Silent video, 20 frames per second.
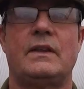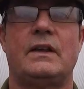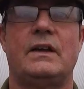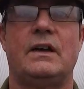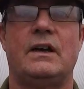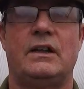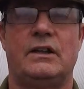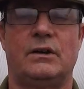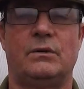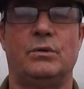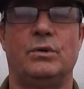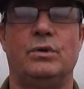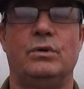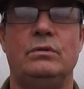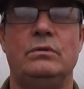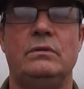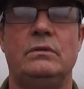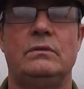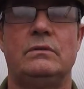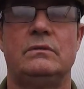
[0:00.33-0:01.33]
Hello
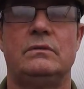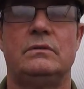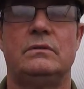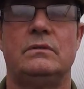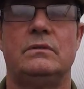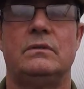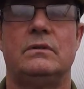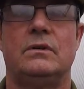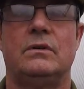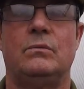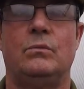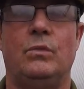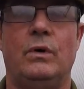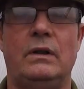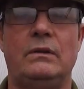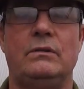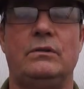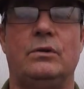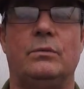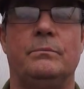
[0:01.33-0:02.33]
all and
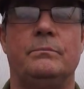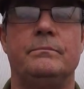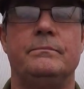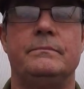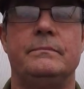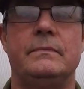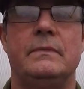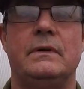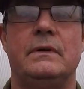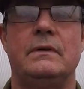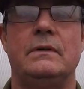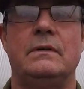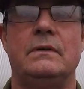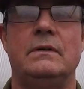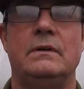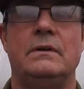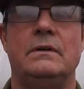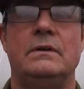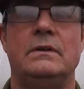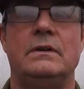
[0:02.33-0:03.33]
welcome.
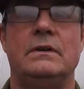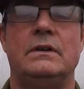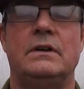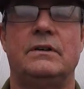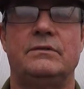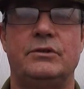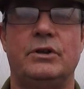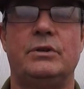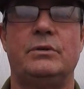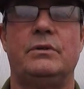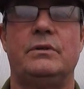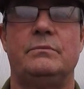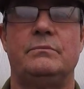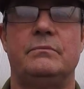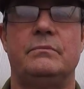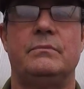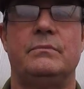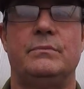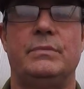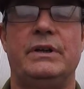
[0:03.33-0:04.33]
I've got a
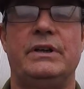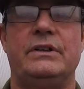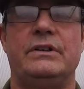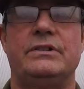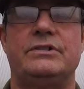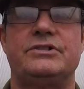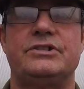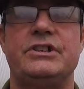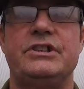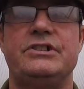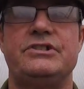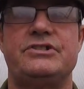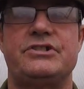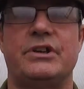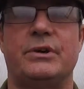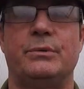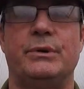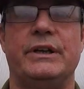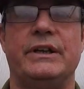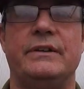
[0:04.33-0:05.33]
bit of seed
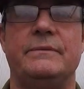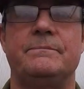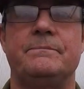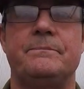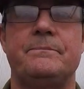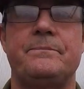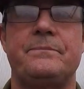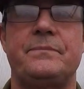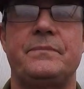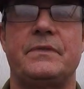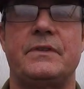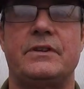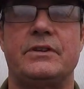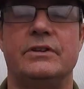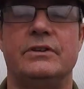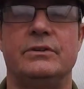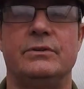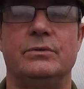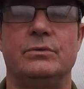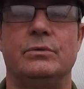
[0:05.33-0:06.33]
sowing
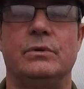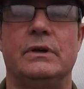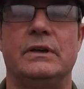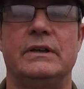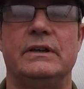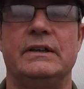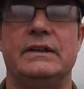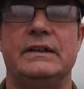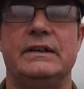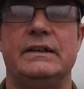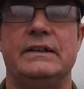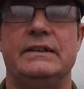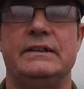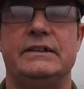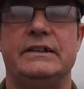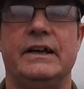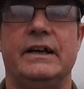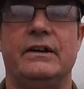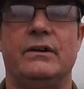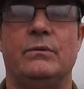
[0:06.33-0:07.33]
to
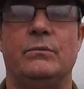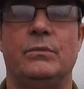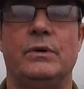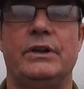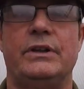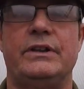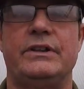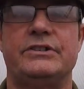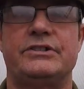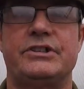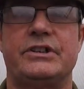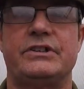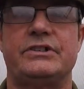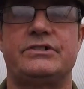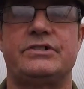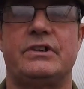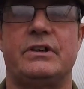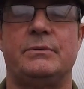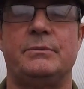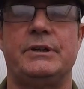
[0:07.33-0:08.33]
get on with. It's that
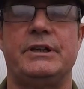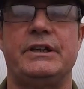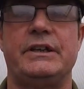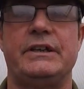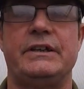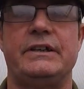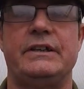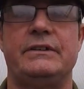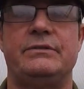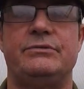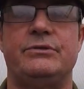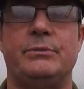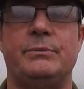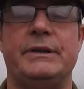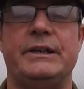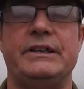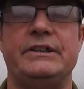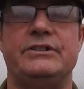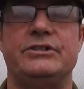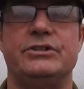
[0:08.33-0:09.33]
time of year for
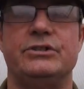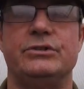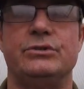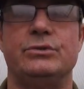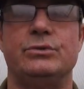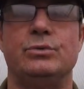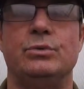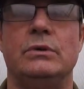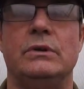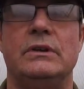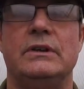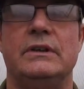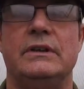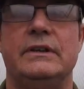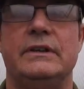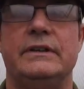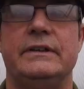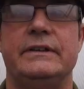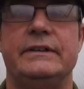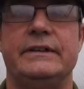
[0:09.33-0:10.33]
me to
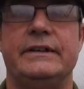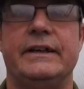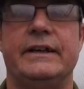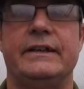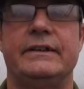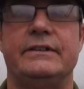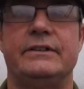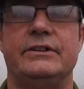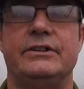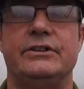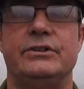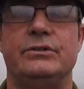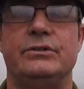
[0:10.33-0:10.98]
get and